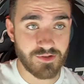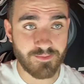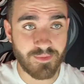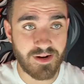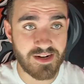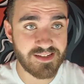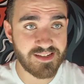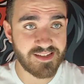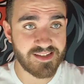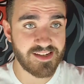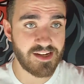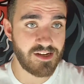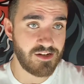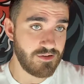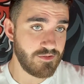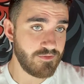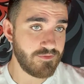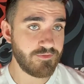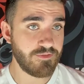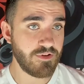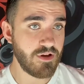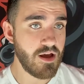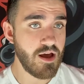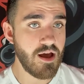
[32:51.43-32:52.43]

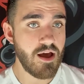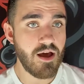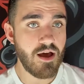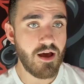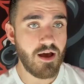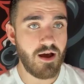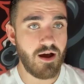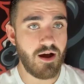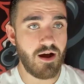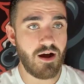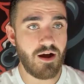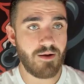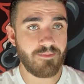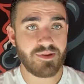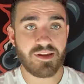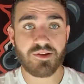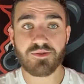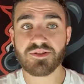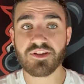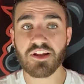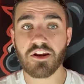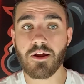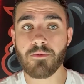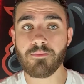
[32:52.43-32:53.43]
myself. He
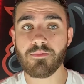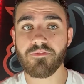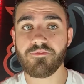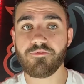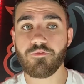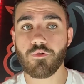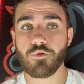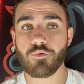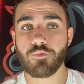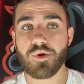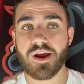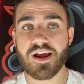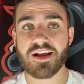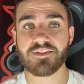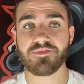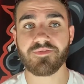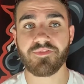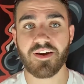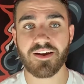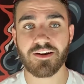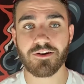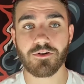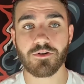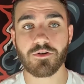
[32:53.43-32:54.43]
was the number 4 ranked
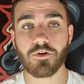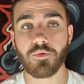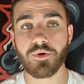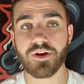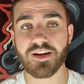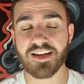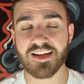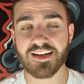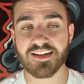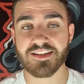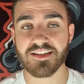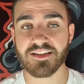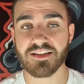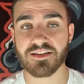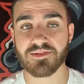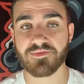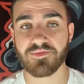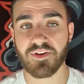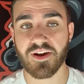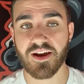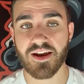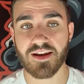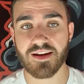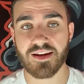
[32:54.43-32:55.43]
fighter going into this
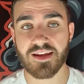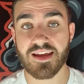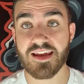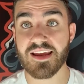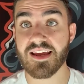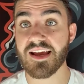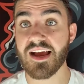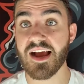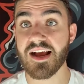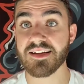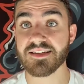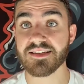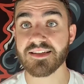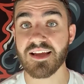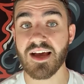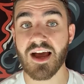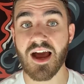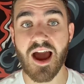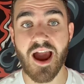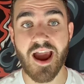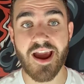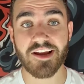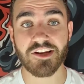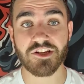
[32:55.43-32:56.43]
fight. He has the
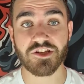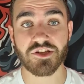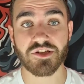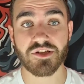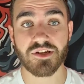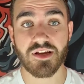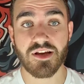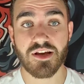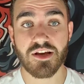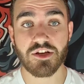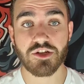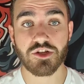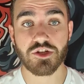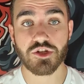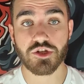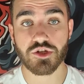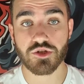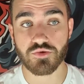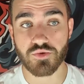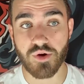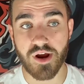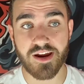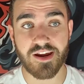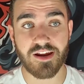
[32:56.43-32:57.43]
highest
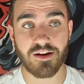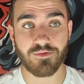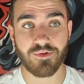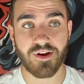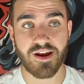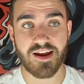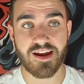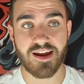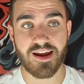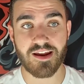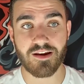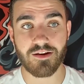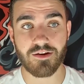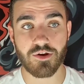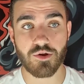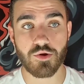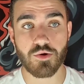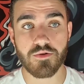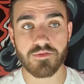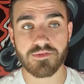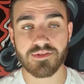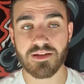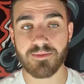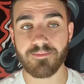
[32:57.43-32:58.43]
striking rate in
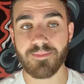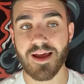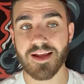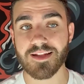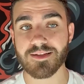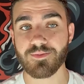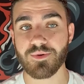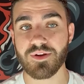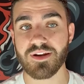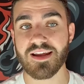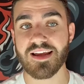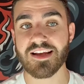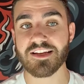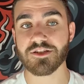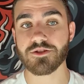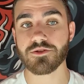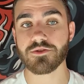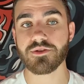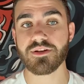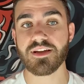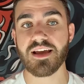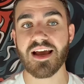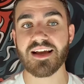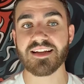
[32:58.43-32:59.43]
UFC bantamweight
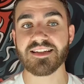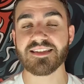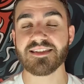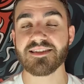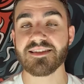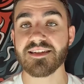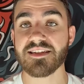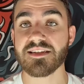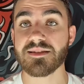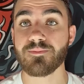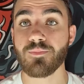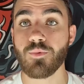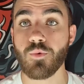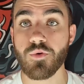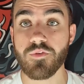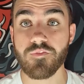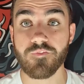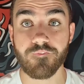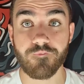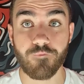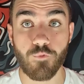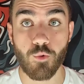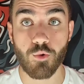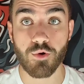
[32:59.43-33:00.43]
history at
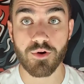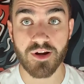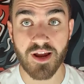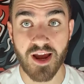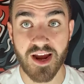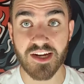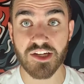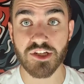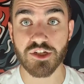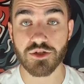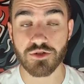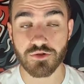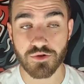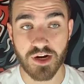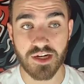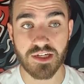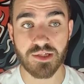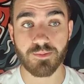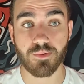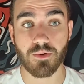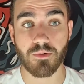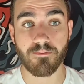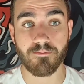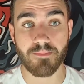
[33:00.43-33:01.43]
6.49
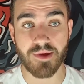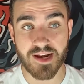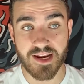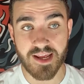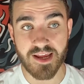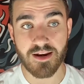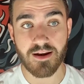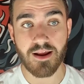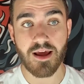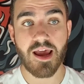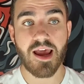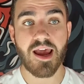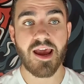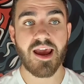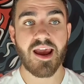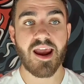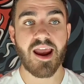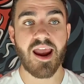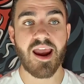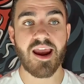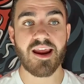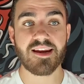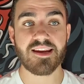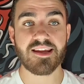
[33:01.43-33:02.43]
strikes per minute,
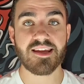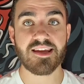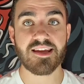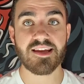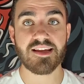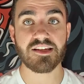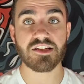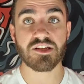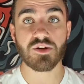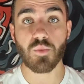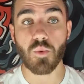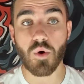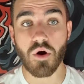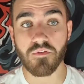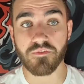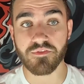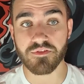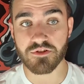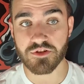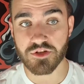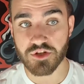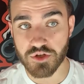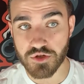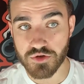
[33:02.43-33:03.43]
and he's
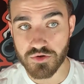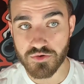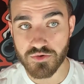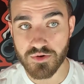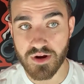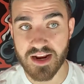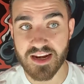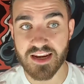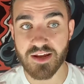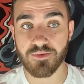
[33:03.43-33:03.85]
12-2, and he